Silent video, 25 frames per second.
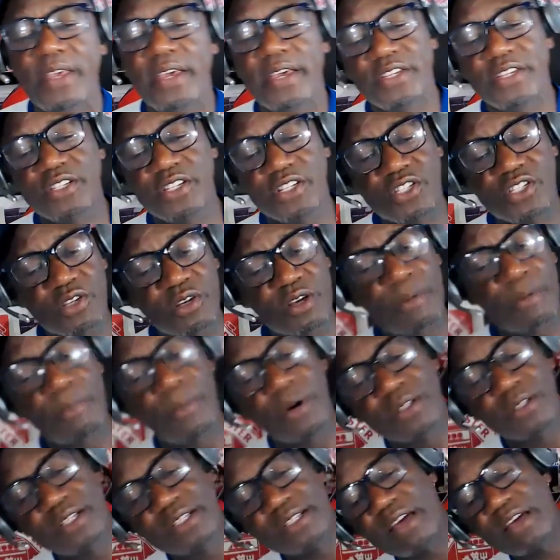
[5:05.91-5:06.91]
He's a
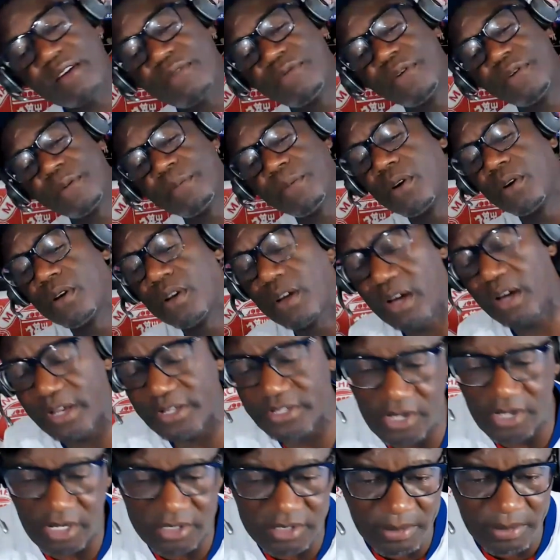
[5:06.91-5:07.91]
modern-day footballer. He's
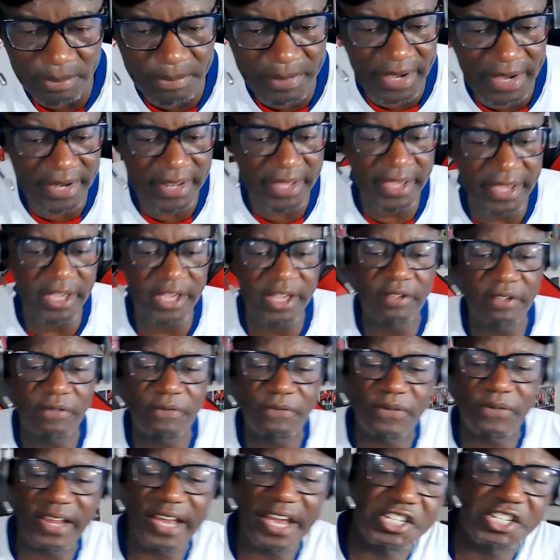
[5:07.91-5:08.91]
got the money,
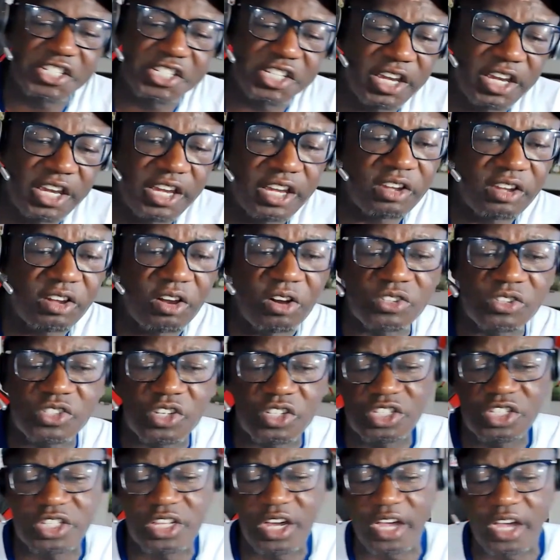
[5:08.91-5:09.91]
flashy, goes
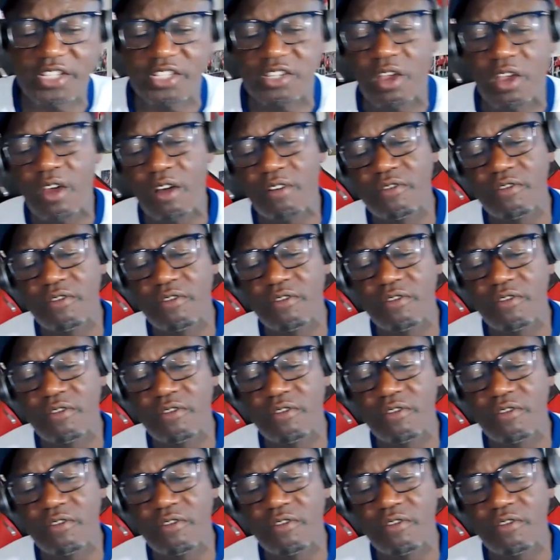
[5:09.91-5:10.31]
on nice